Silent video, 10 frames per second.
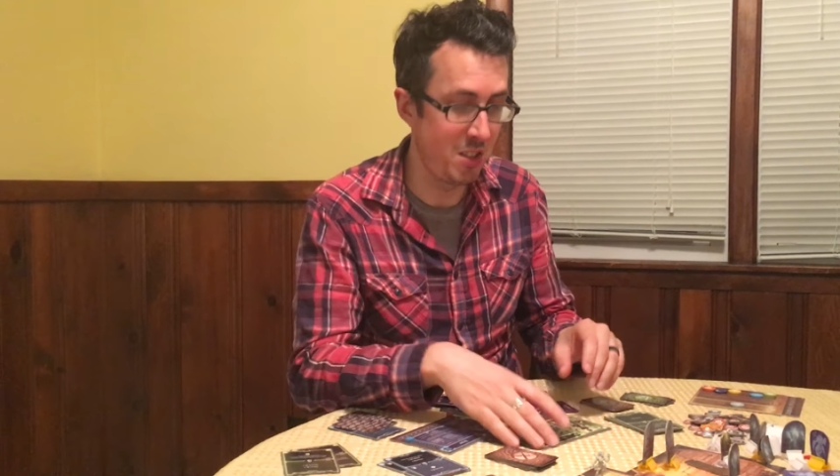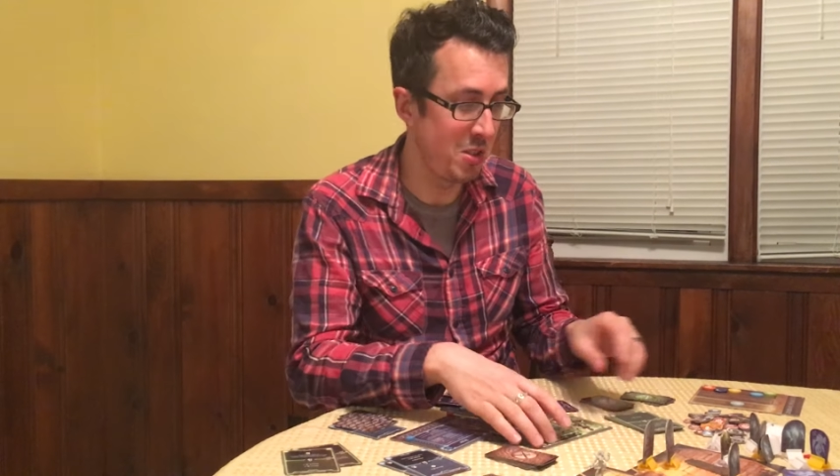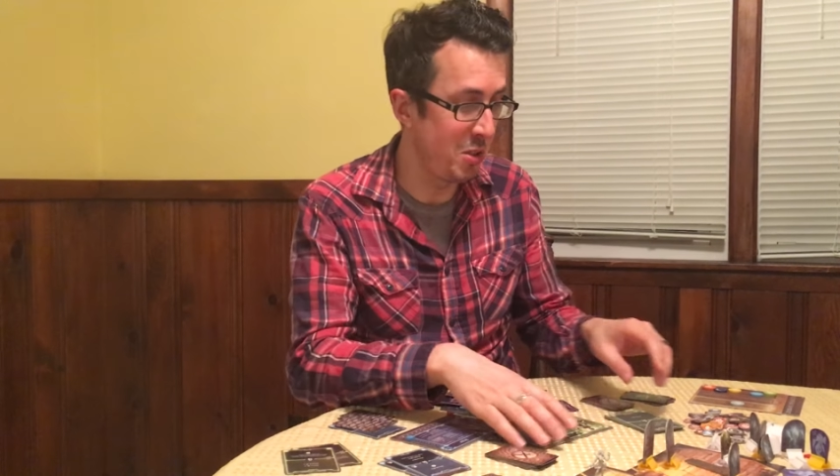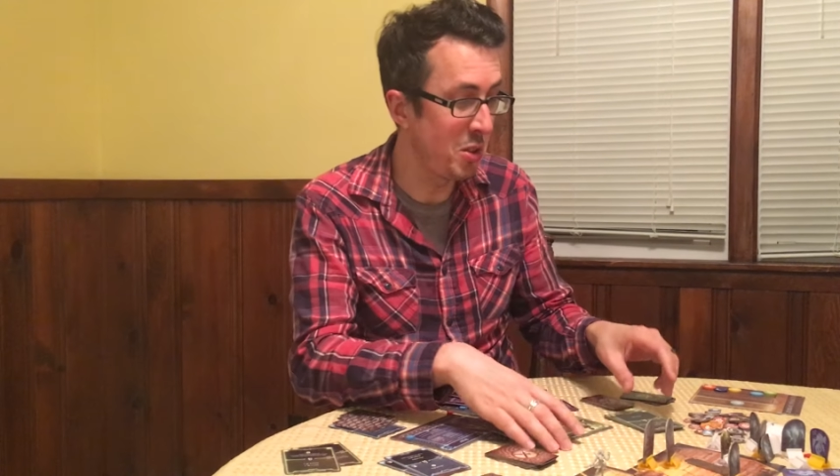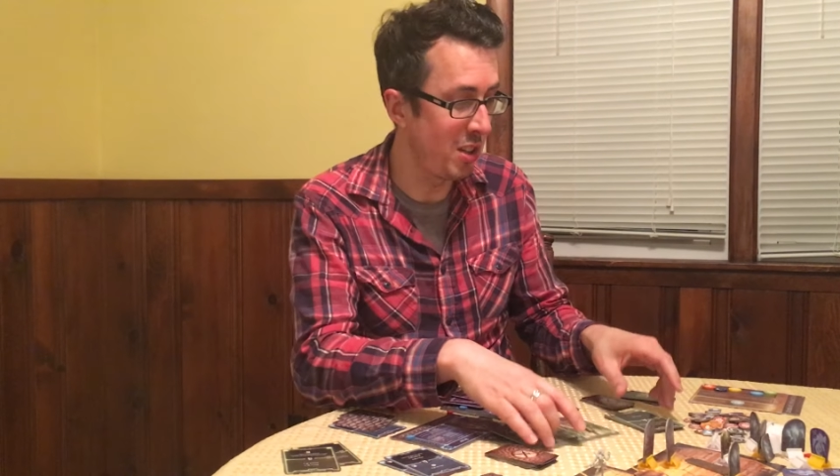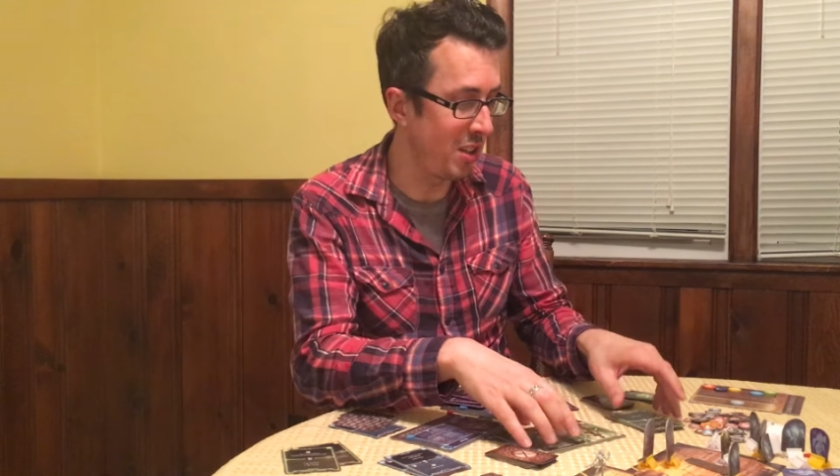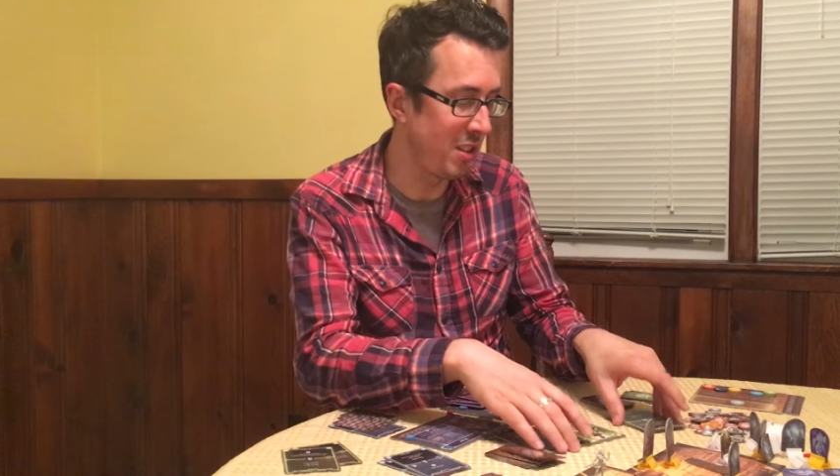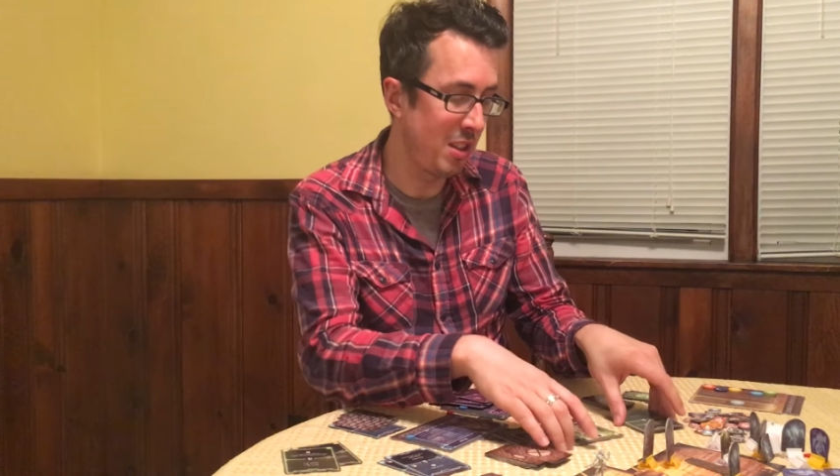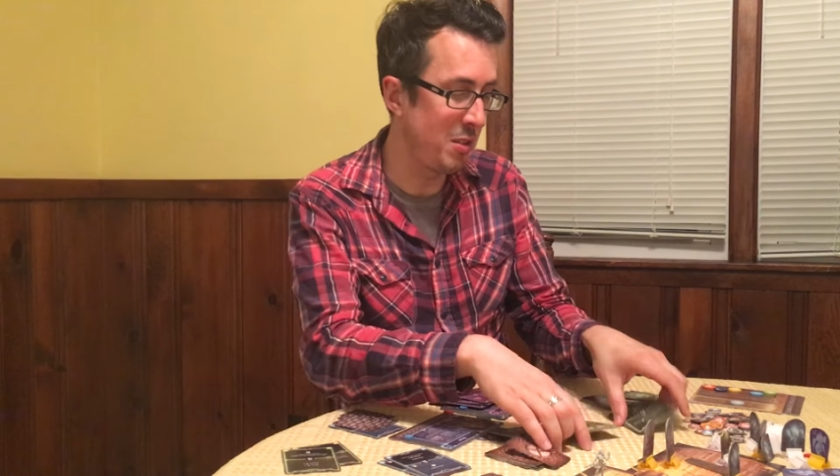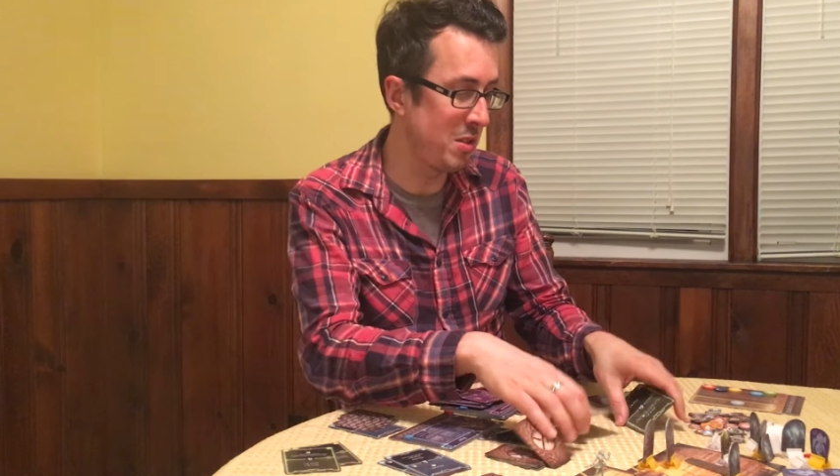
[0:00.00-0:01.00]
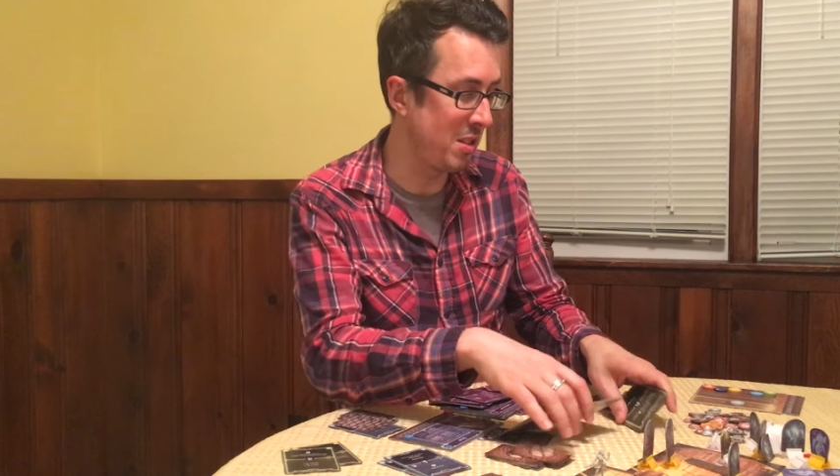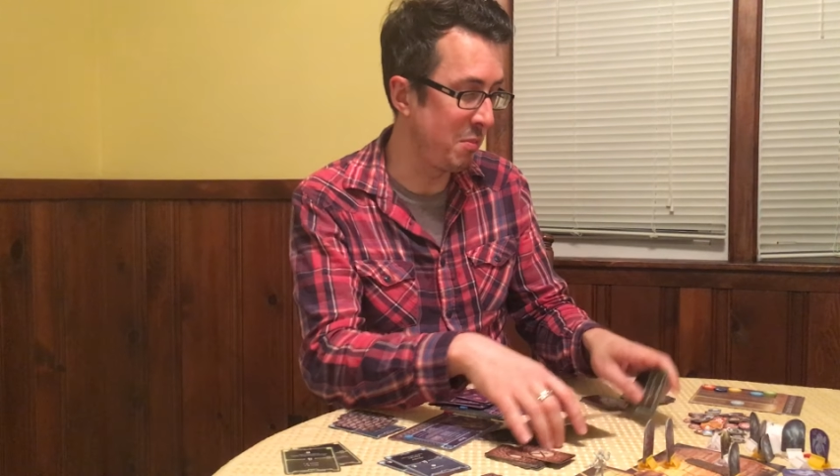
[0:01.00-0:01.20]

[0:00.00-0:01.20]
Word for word: So, okay, that was